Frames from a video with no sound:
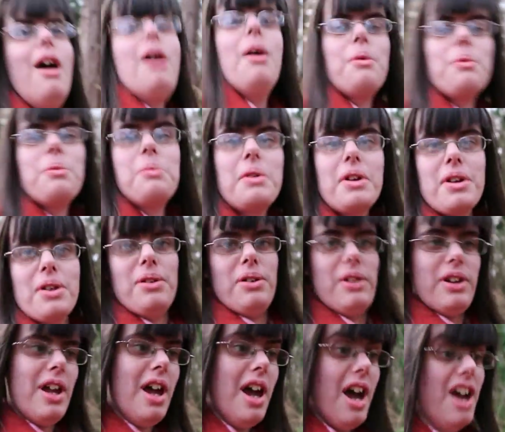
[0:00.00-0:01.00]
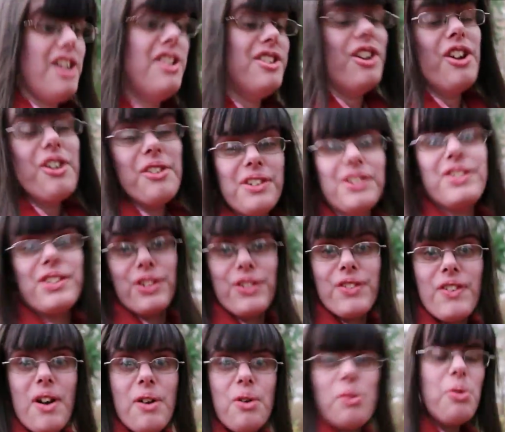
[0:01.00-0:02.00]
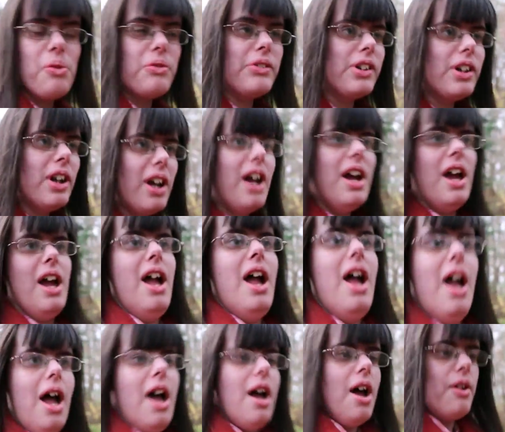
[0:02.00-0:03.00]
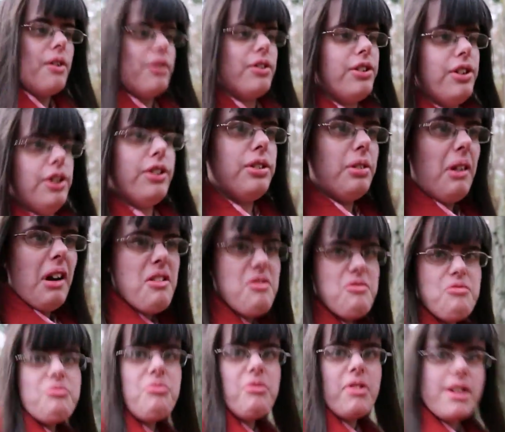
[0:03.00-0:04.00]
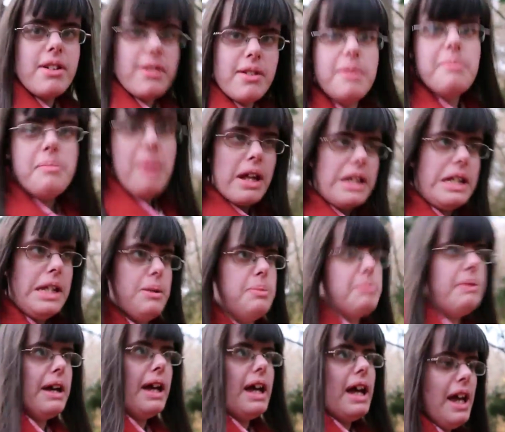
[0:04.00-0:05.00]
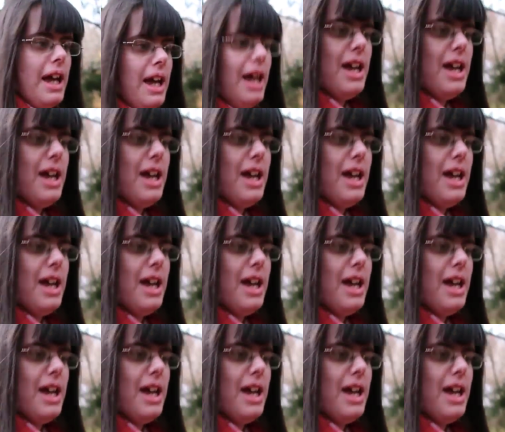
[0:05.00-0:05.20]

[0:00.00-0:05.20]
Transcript: Oh my God, I nearly just fell over. It was this like really muddy bit.